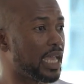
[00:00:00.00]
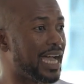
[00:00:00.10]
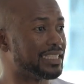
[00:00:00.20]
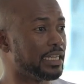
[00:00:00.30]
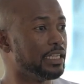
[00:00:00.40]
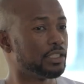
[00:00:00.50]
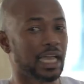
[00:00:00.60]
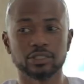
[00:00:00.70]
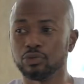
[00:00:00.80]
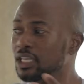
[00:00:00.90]
as, an,
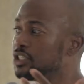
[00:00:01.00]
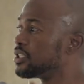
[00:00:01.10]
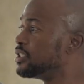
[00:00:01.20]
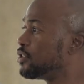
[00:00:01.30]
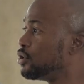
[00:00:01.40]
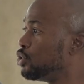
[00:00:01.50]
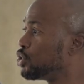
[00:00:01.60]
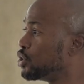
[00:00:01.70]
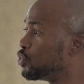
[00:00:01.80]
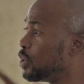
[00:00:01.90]
as religious
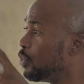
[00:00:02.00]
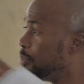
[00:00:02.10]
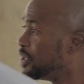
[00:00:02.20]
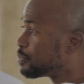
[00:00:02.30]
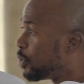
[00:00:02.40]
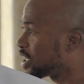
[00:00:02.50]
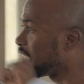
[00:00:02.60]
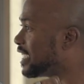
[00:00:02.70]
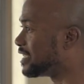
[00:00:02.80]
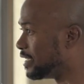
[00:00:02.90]
institutions, we will be
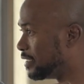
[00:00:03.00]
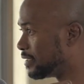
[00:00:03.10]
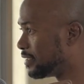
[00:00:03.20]
spotlighted.